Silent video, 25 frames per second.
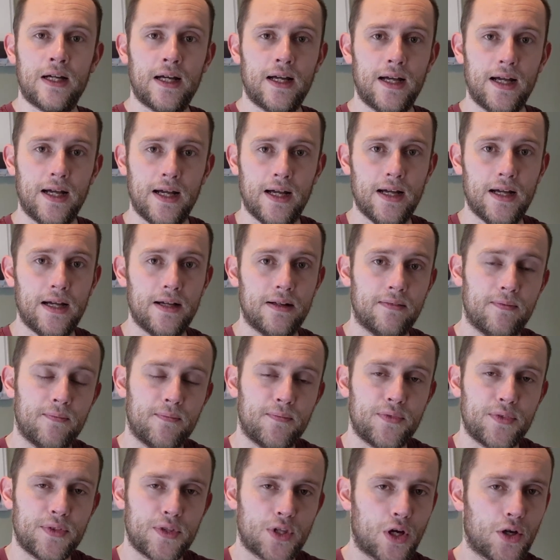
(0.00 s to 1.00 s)

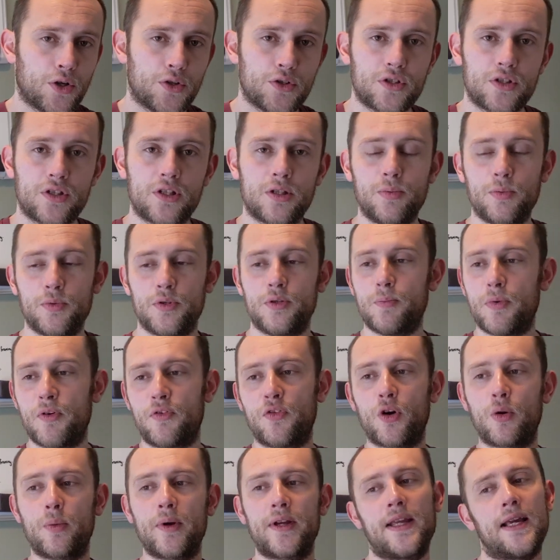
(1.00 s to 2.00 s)

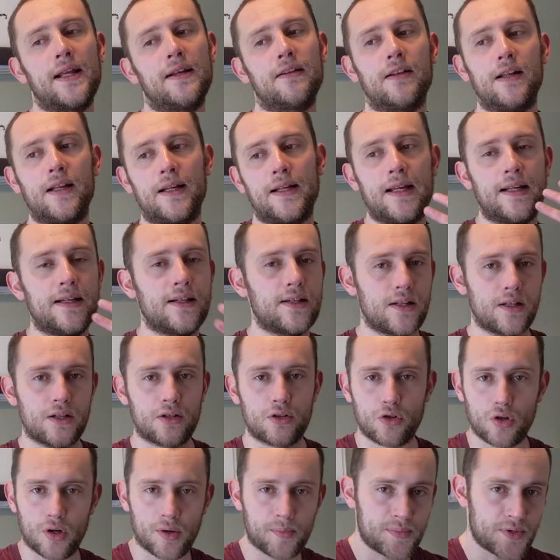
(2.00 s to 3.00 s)
Before we get like into the
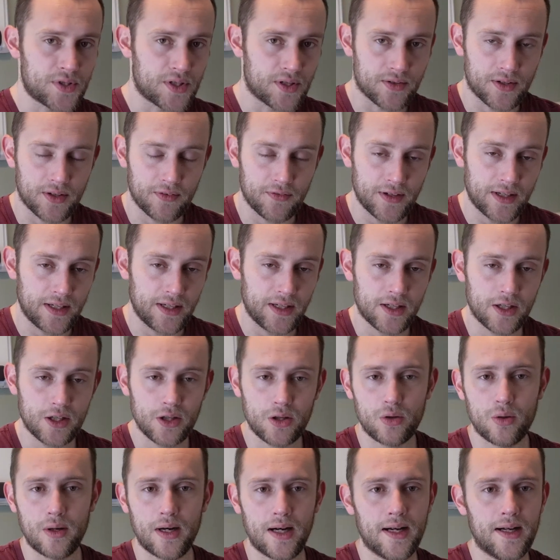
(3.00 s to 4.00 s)
crux of the
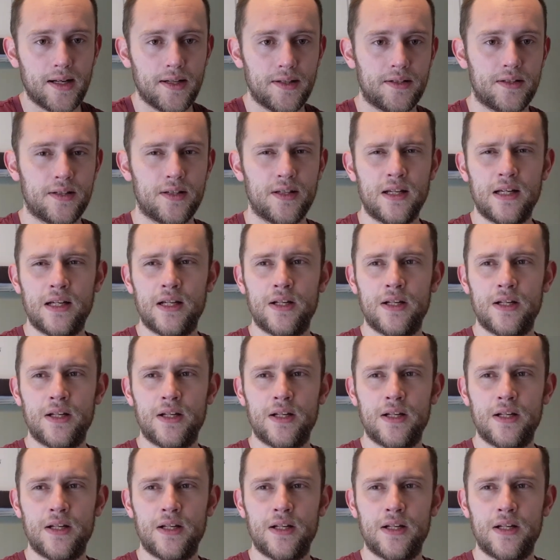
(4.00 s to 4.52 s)
video and